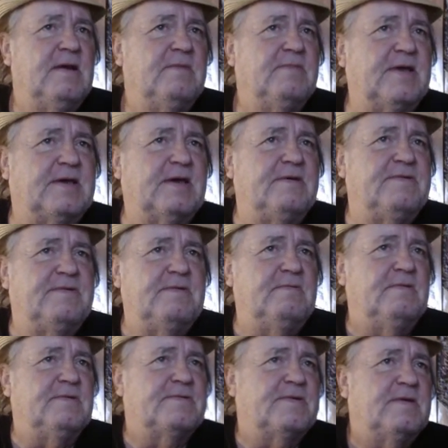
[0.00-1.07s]
because you
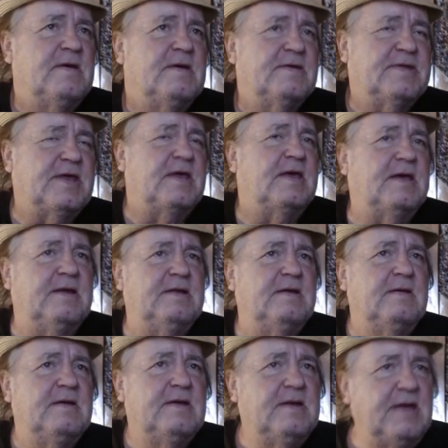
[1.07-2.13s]
was thinking
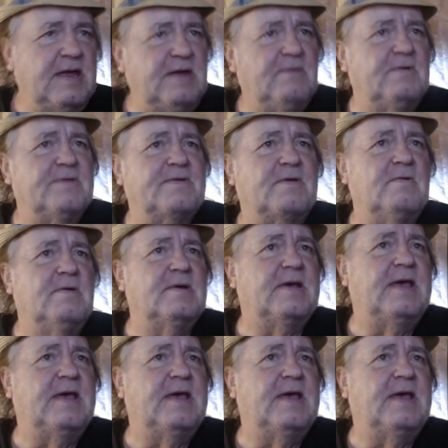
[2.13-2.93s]
he was going to